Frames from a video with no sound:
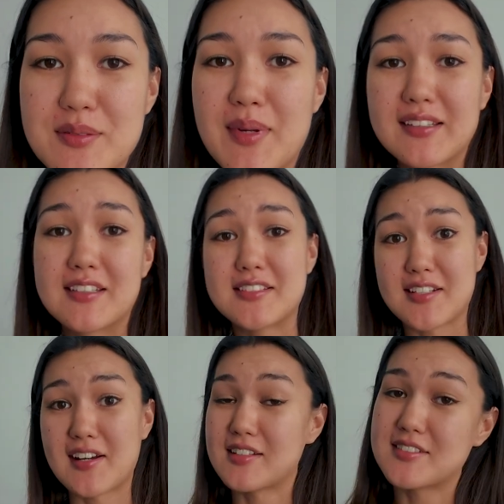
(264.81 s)
to make the
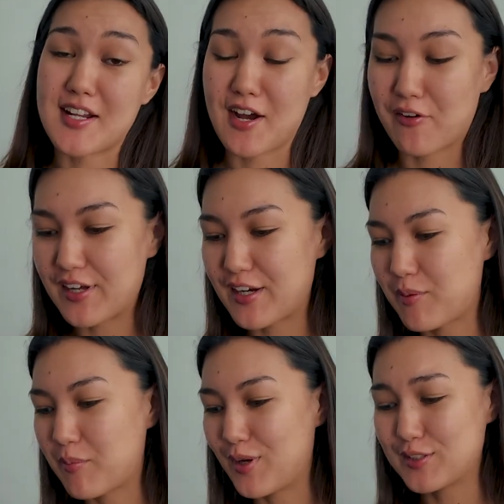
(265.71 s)
designs now, and
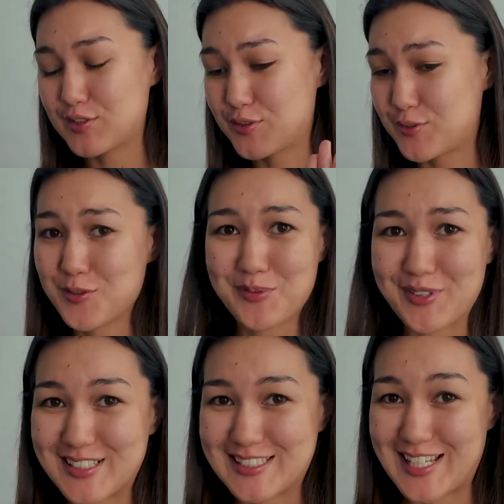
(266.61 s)
I'm
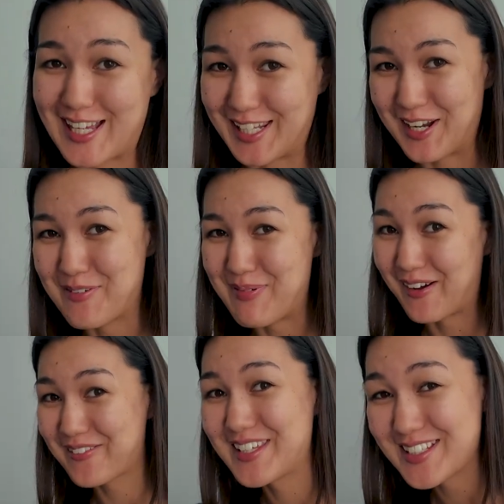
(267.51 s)
super excited
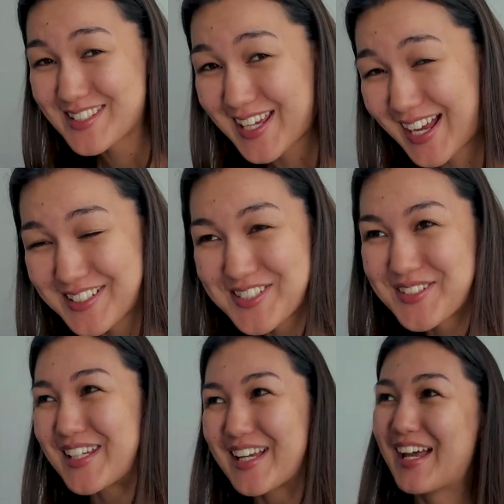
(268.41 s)
about this
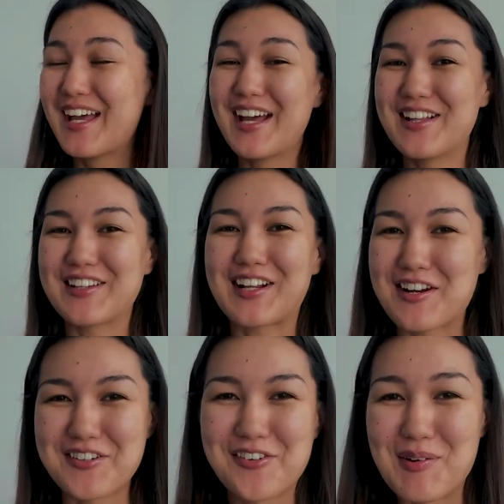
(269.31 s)
actually. Like, I
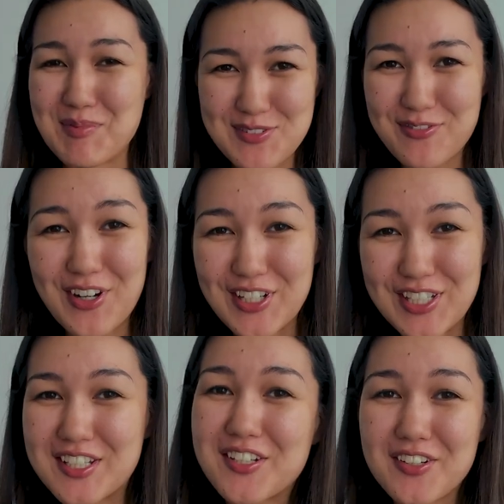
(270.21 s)
don't know, I'm just very
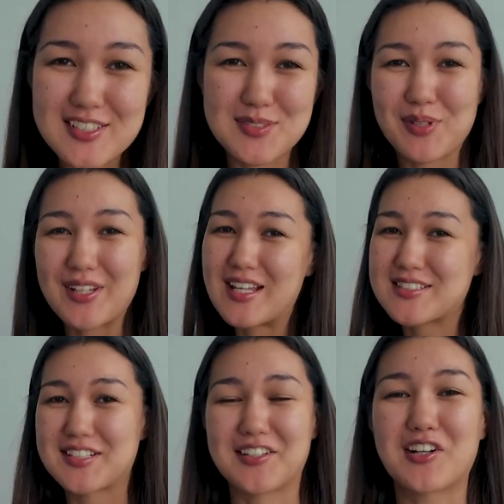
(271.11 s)
curious what
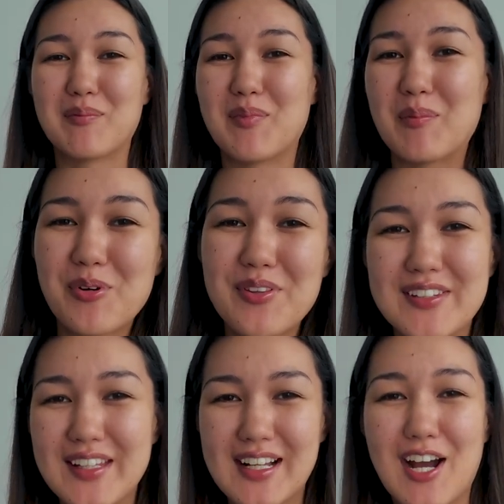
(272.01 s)
it's gonna come up with and
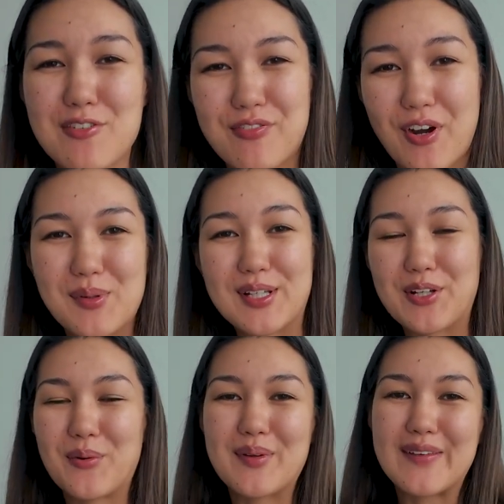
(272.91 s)
like how far we can
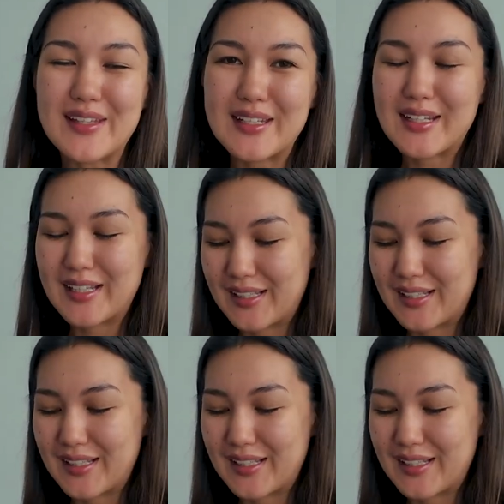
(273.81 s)
go with it.